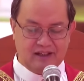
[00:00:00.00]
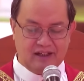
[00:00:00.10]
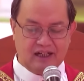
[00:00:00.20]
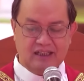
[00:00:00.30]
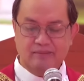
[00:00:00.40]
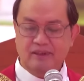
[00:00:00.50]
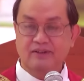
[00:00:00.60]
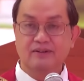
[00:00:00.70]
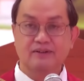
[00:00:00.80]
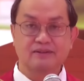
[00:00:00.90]
Alam
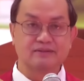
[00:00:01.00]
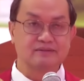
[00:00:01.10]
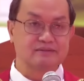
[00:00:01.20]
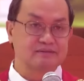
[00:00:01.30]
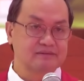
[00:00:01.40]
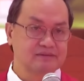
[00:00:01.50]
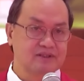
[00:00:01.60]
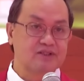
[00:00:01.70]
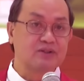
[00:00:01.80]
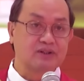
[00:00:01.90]
nyo,
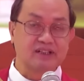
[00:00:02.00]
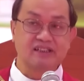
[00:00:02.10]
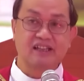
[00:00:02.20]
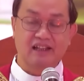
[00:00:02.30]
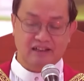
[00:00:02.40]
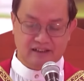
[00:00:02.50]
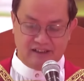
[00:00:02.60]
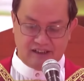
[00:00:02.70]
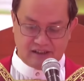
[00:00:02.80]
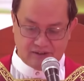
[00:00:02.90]
storyteller
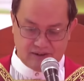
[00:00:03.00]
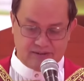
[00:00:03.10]
din ako.